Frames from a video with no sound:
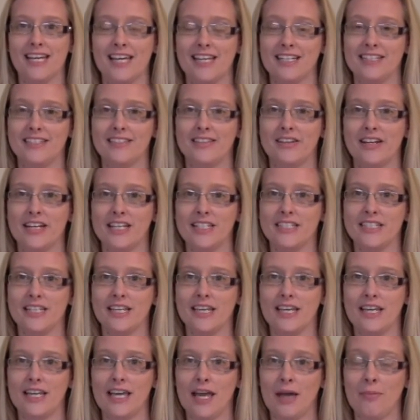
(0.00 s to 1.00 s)

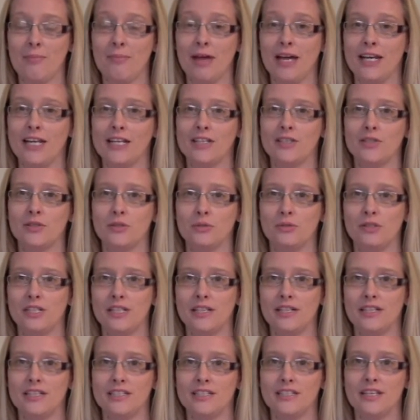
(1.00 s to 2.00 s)
anxiety and panic
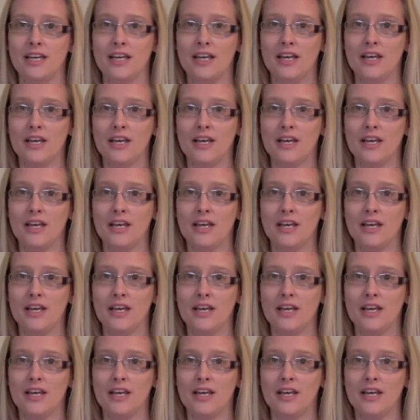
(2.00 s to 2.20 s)
disorders,